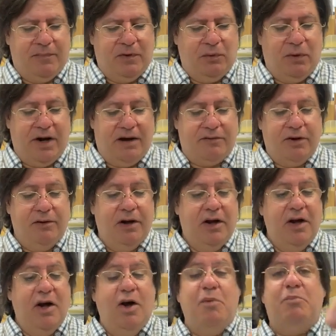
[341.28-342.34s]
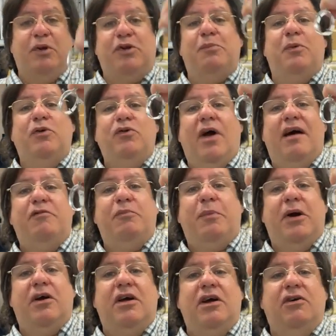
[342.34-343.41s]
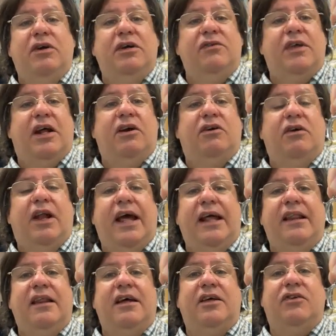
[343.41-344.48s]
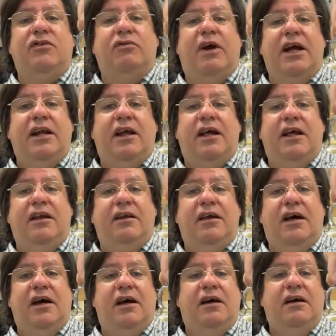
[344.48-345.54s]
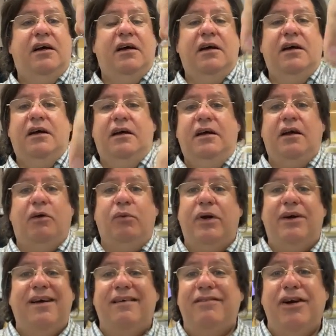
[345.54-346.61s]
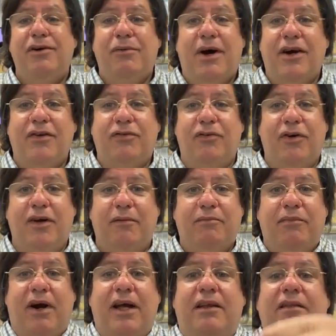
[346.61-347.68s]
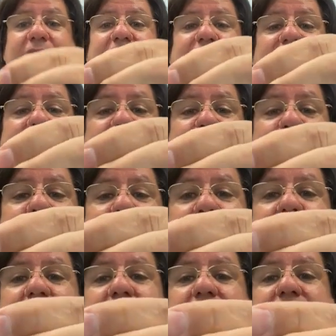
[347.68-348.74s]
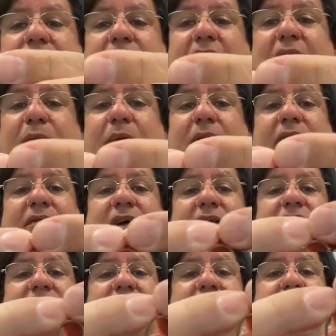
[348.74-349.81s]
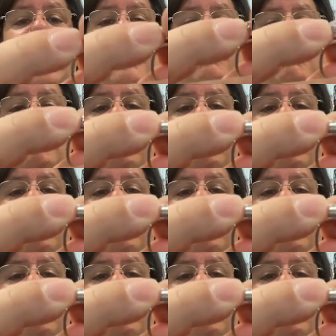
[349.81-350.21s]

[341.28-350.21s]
Whatever. But suppose you have a pair of earrings that are like this, right? And you know, we don't have ear wires for them, right? We just have a bail on the top. I don't know if you can see that